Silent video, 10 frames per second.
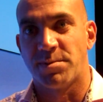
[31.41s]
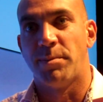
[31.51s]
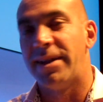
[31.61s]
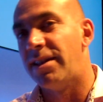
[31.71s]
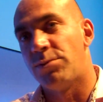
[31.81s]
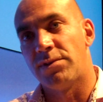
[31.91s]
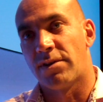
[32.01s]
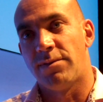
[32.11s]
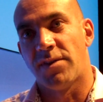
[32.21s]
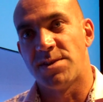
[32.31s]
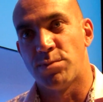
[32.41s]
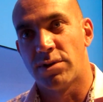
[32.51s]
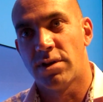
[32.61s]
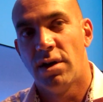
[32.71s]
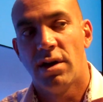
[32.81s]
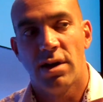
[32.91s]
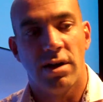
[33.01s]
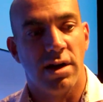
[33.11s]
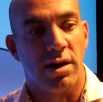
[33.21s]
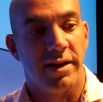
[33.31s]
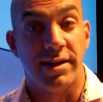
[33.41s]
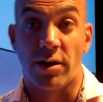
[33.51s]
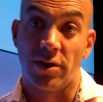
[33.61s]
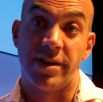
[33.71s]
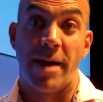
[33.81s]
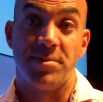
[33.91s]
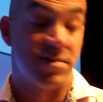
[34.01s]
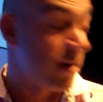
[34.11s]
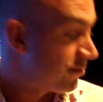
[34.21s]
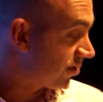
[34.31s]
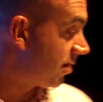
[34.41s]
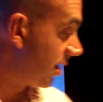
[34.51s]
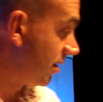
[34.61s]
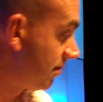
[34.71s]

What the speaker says: but mainly Twitter and Facebook, in our own app. So I'm showing it